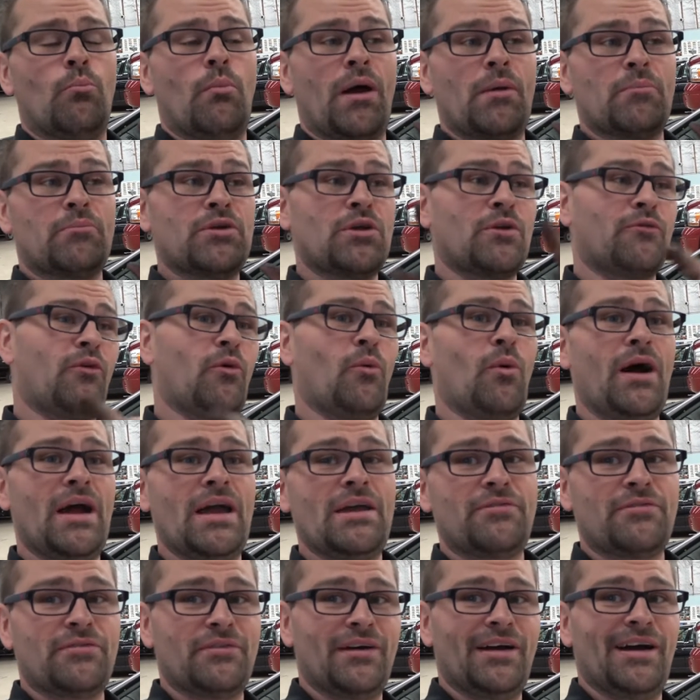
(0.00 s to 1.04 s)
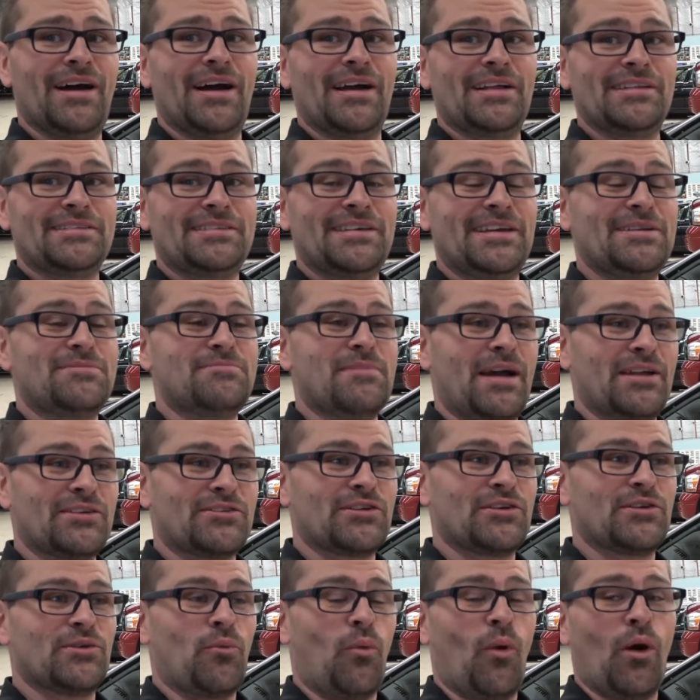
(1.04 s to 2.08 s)
My beautiful wife uh, did
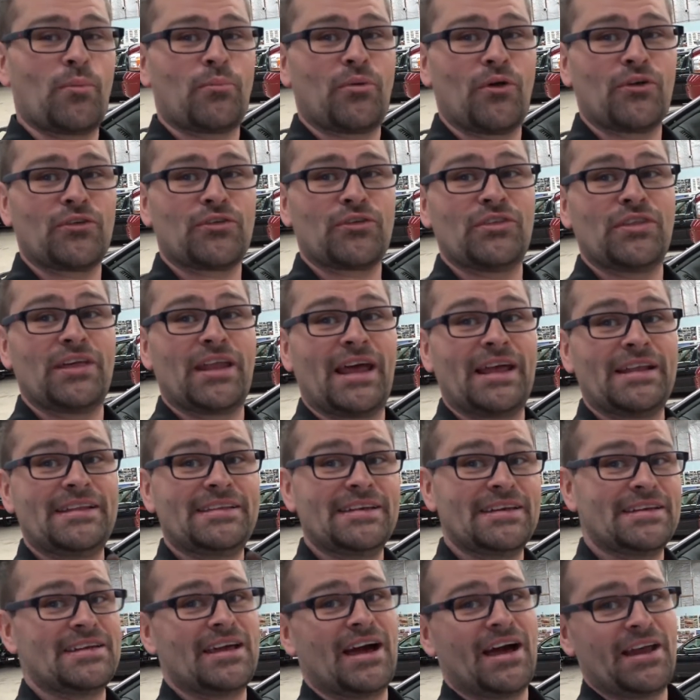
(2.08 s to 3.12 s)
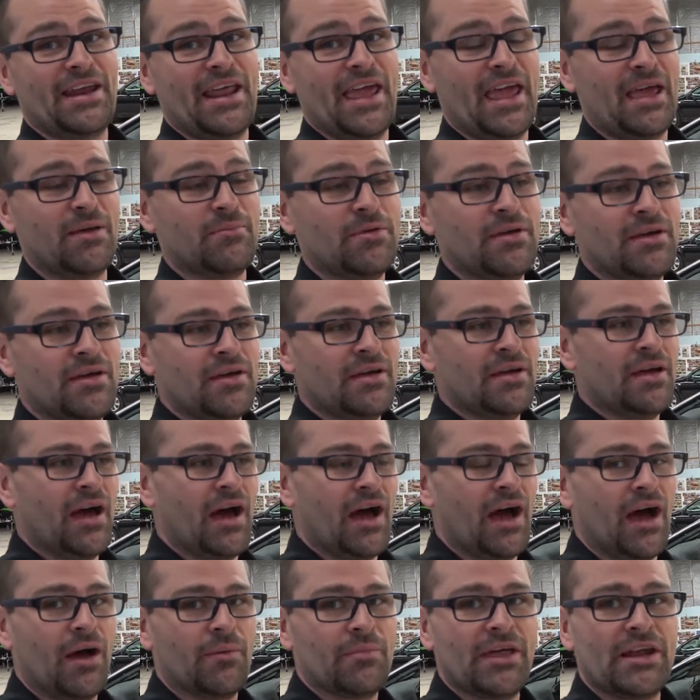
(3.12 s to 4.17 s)
mention one person that I did not name
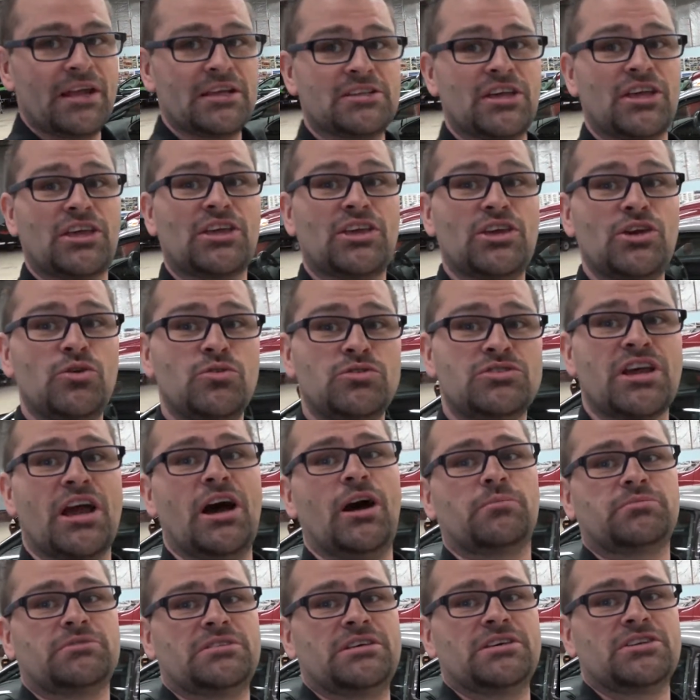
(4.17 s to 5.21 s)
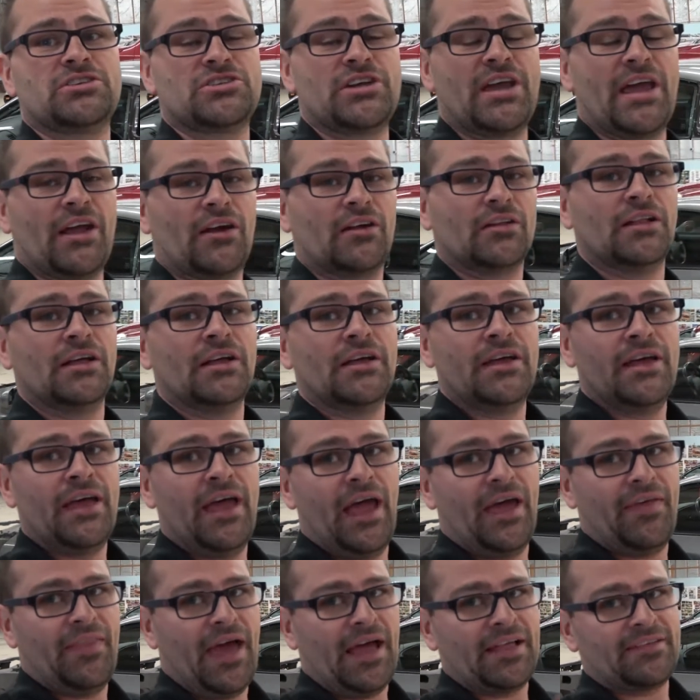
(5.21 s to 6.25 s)
um, that is a huge help to this channel,
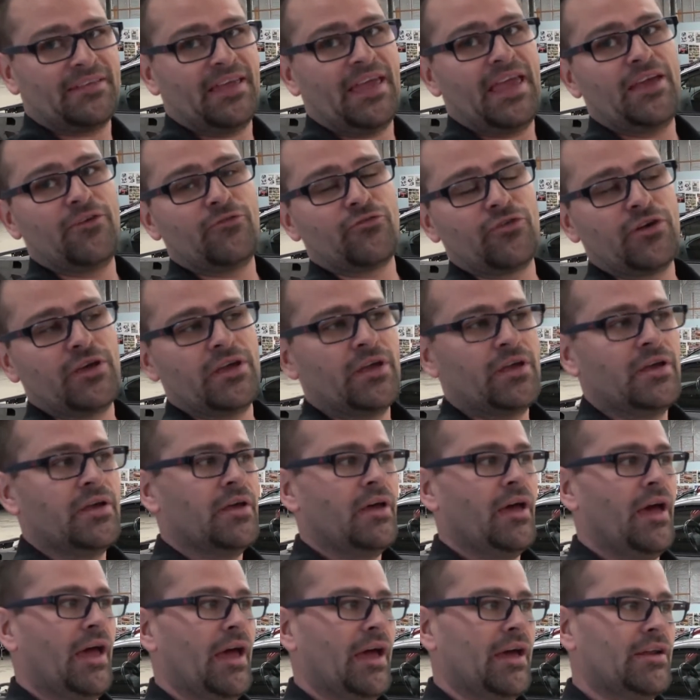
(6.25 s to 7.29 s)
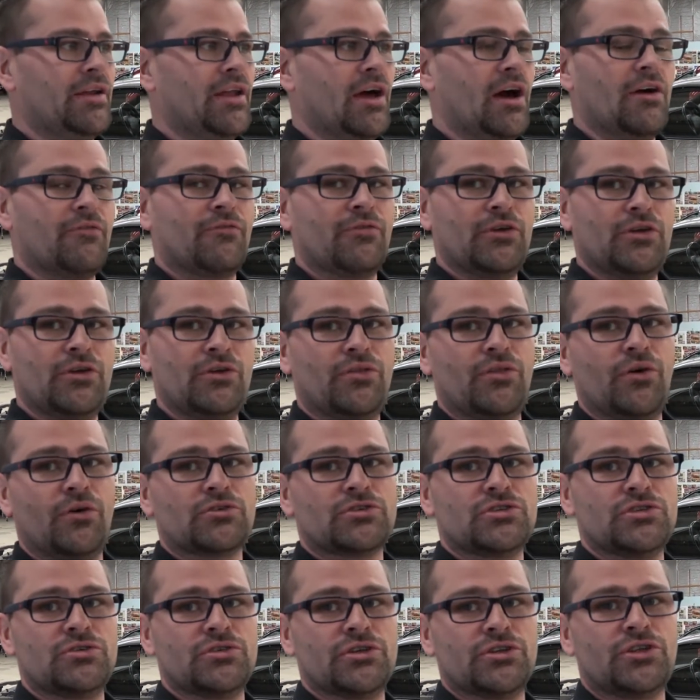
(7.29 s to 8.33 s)
and that's Avery. And uh, for you,
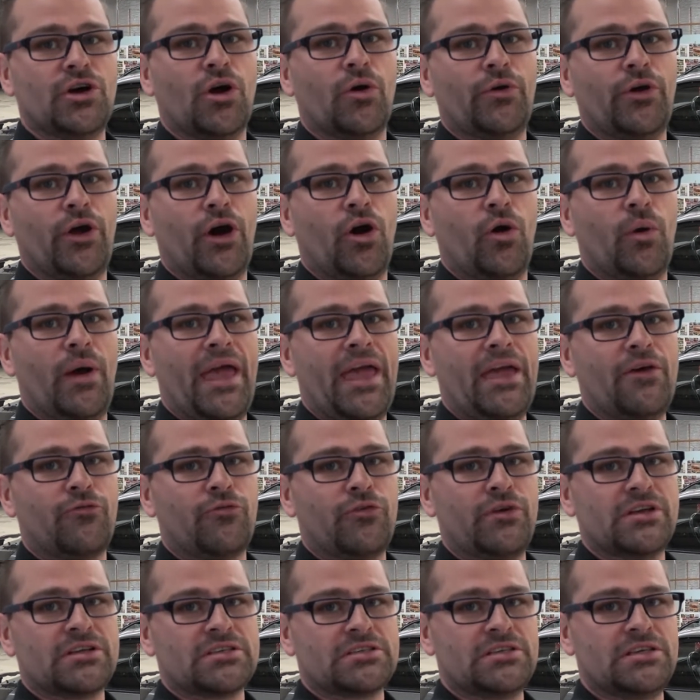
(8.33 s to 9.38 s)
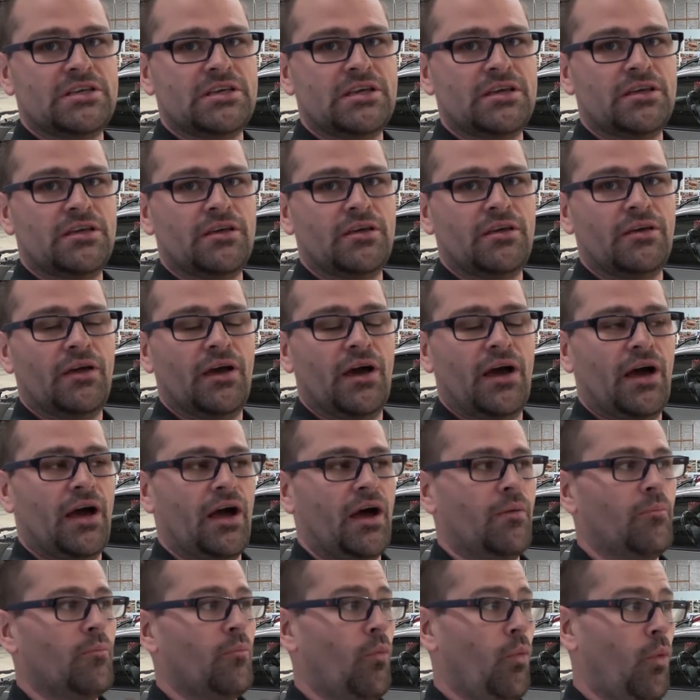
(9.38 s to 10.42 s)
those of you that don't know, Avery is the
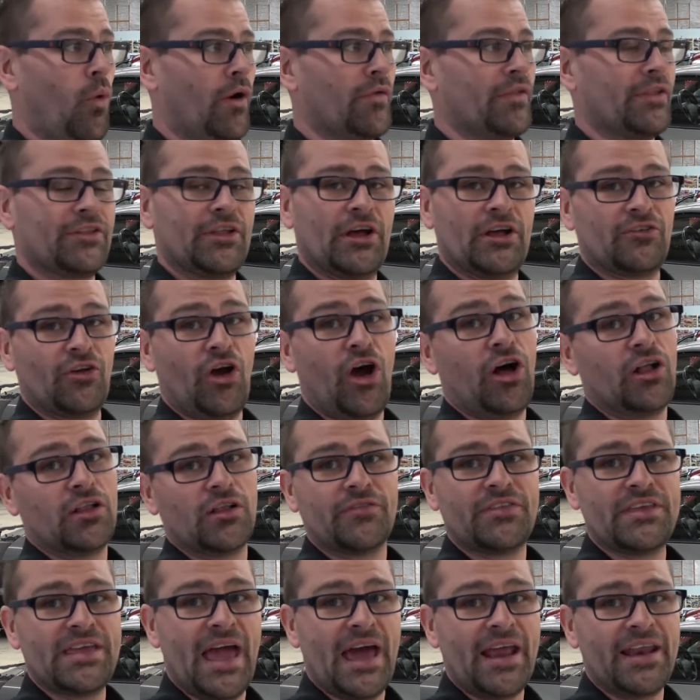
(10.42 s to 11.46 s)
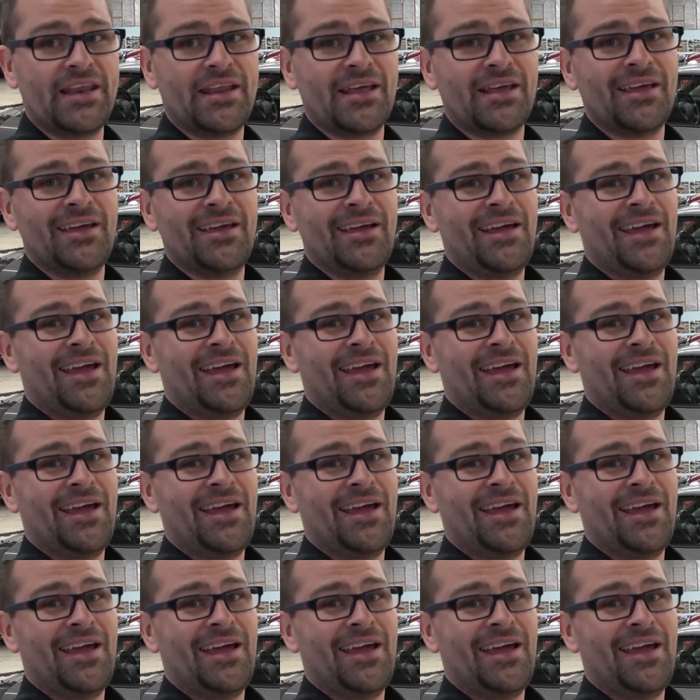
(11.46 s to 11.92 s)
um, one that does all of the editing.